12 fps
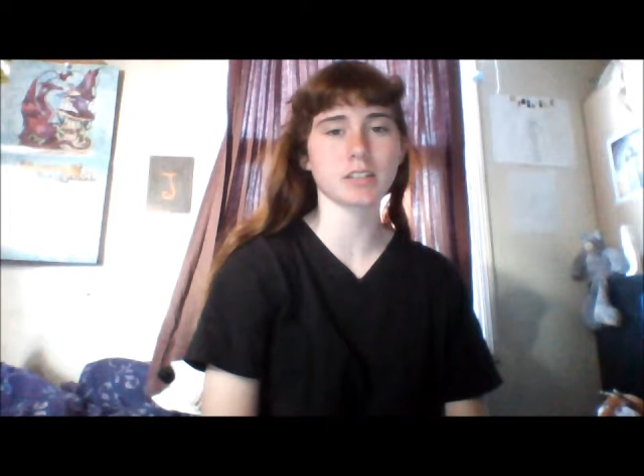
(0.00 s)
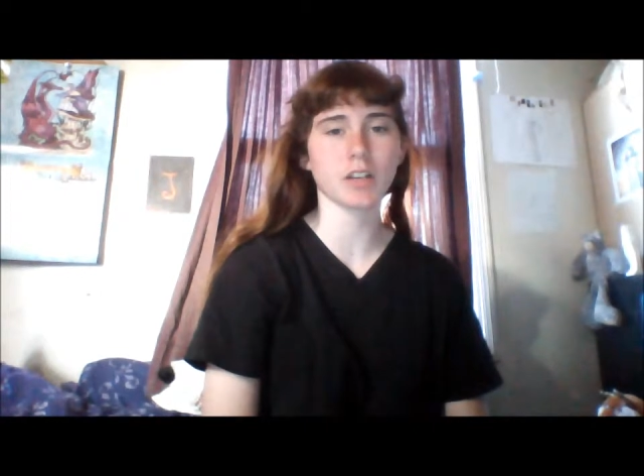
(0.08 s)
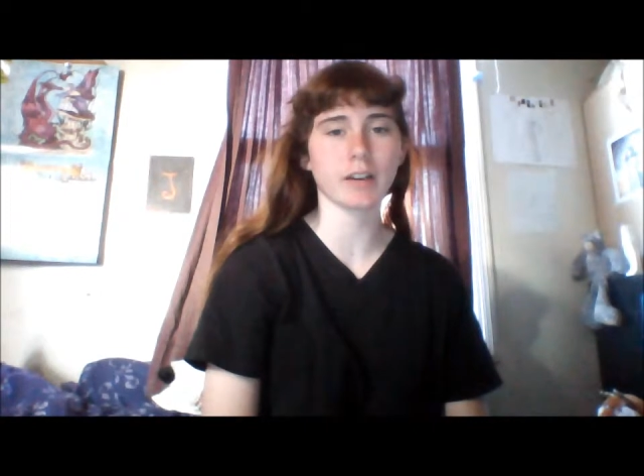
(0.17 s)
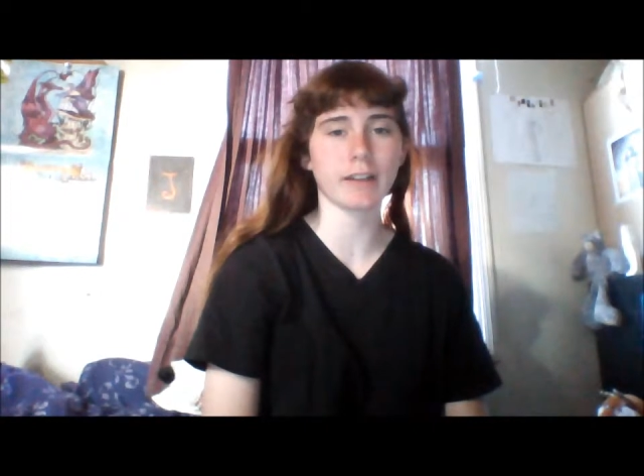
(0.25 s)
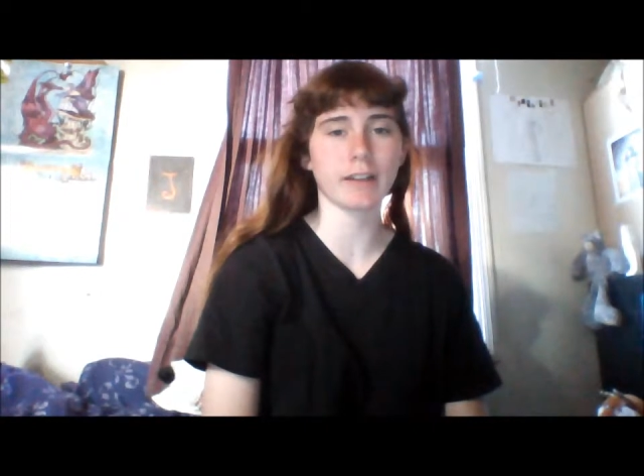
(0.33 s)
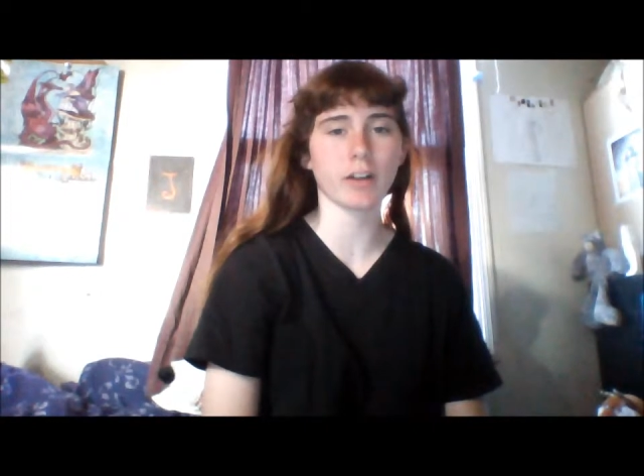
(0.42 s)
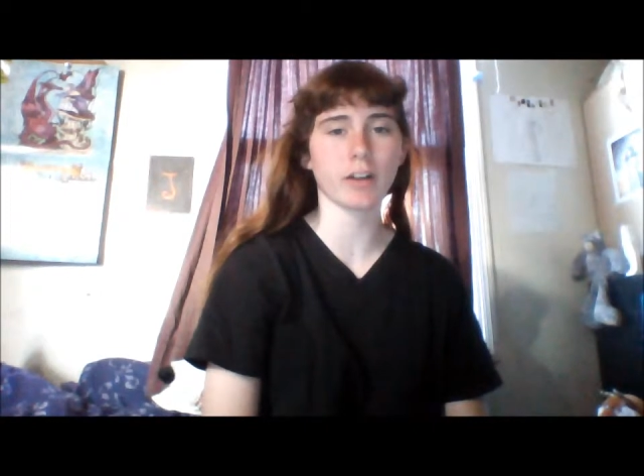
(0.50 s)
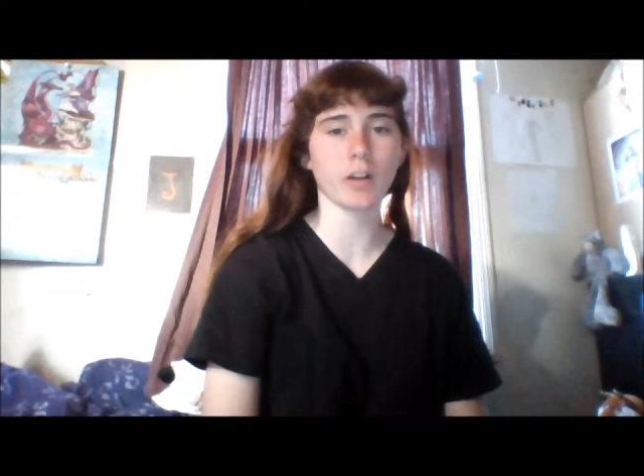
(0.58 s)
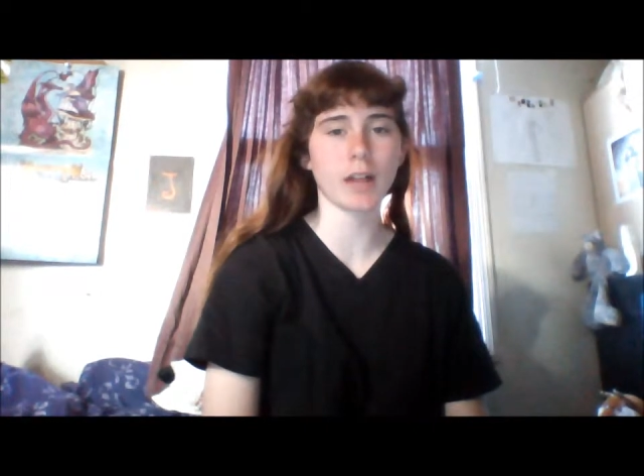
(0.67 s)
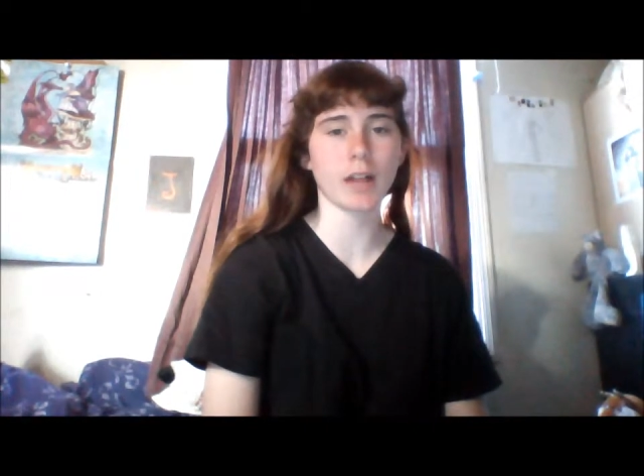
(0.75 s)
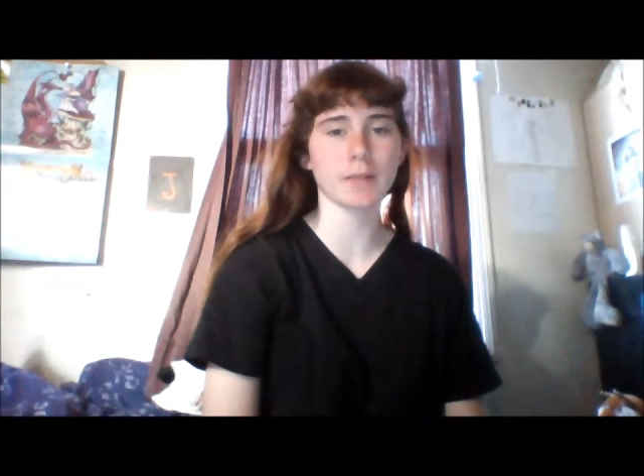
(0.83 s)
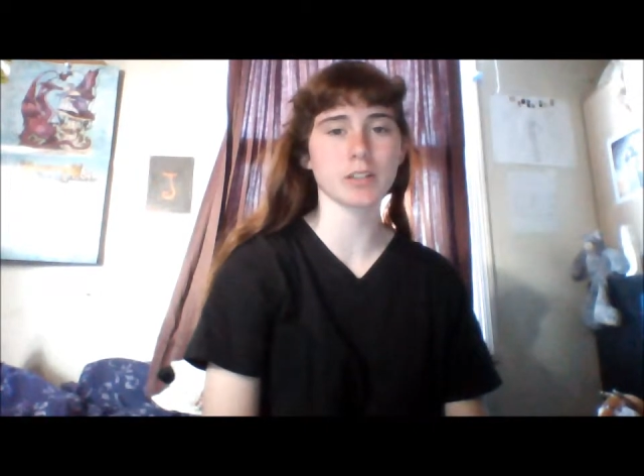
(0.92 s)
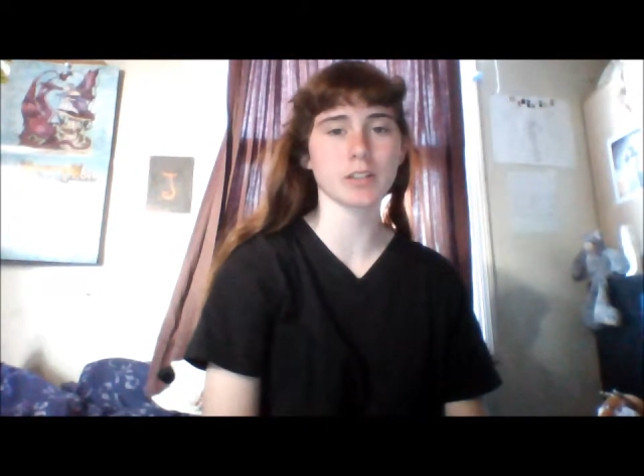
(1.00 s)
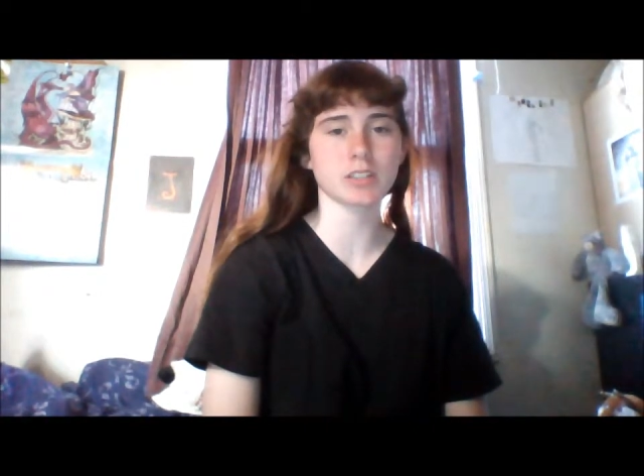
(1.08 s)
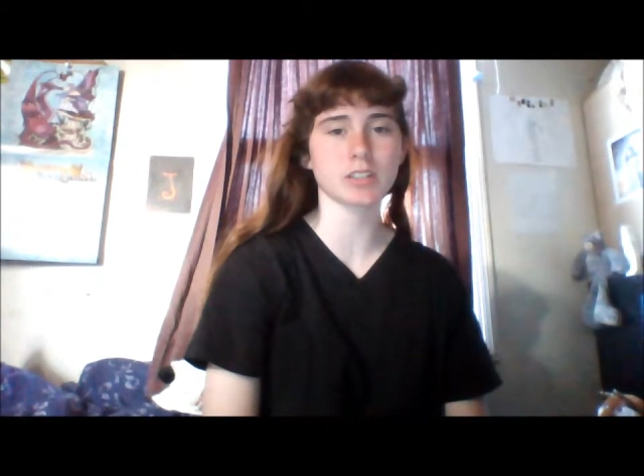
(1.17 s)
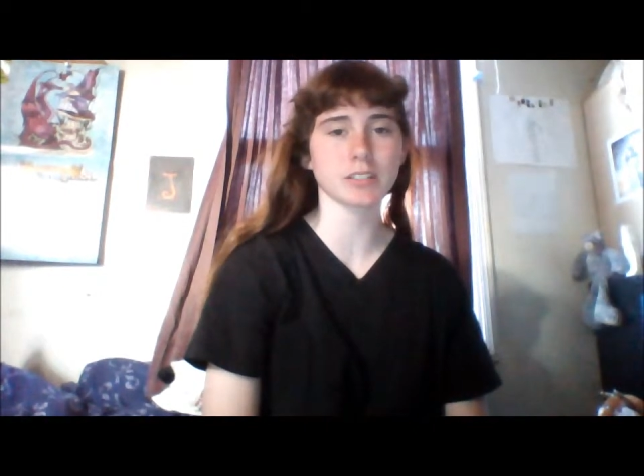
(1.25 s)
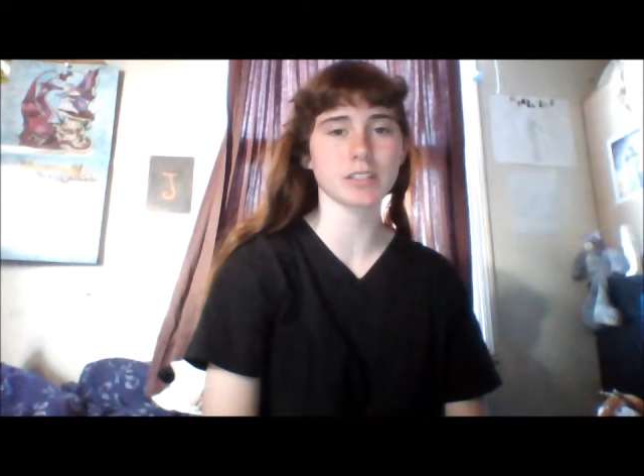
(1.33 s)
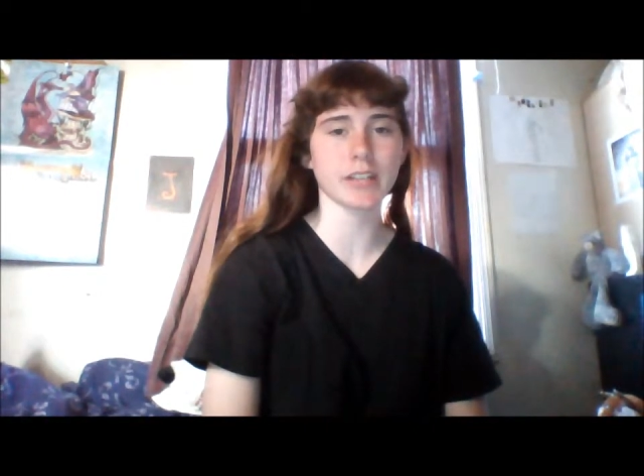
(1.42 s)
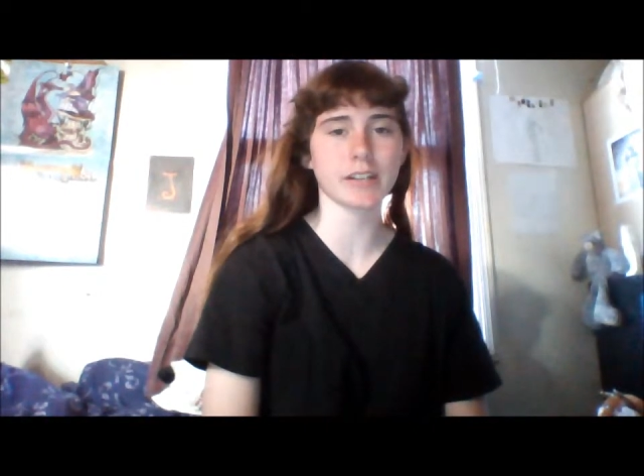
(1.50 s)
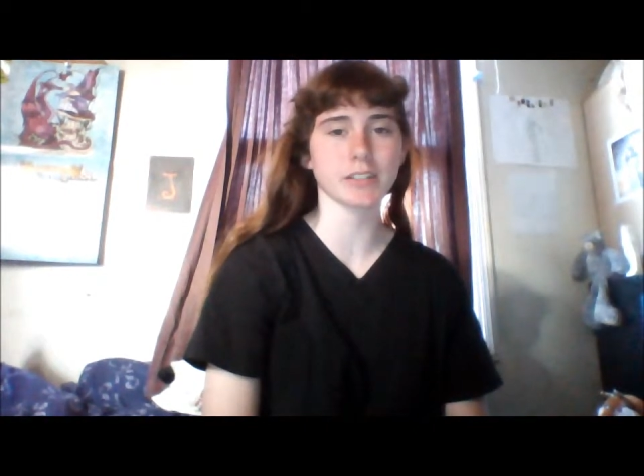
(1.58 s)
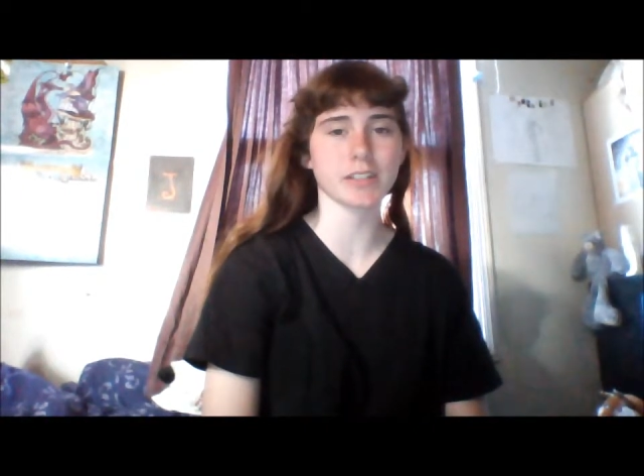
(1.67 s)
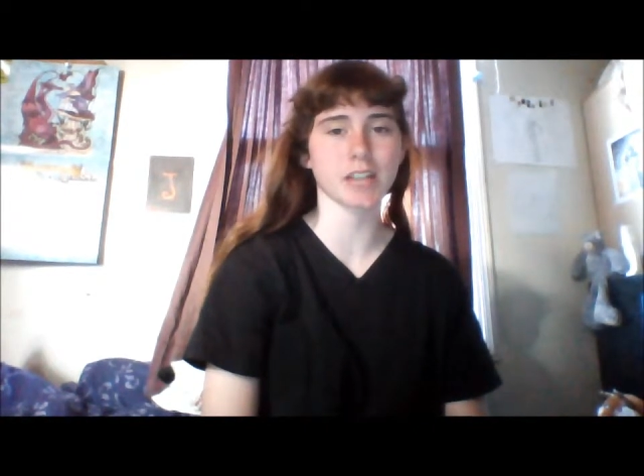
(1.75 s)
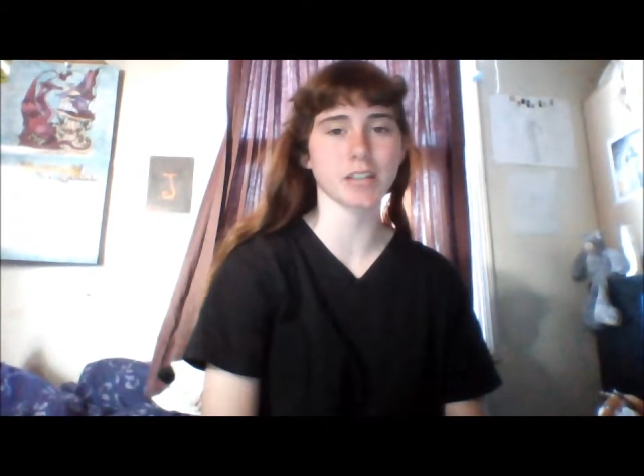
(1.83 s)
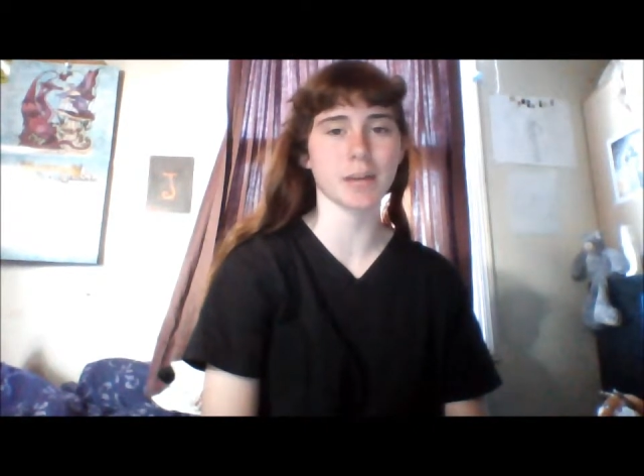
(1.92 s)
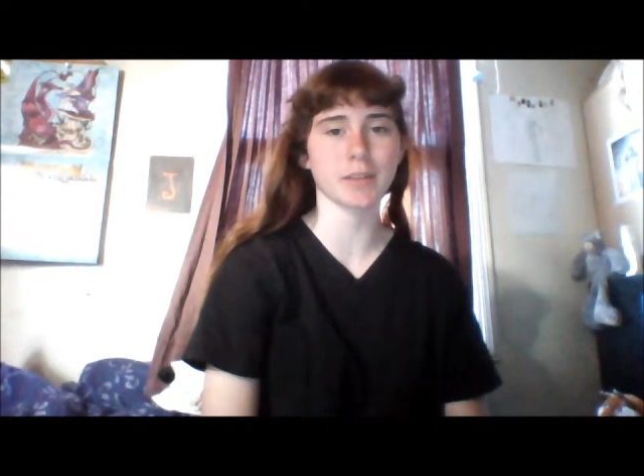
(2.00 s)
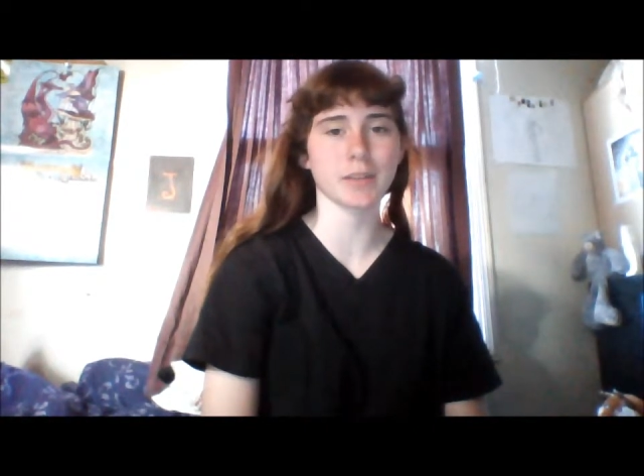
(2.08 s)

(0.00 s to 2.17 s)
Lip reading: have all that much to say on the topic.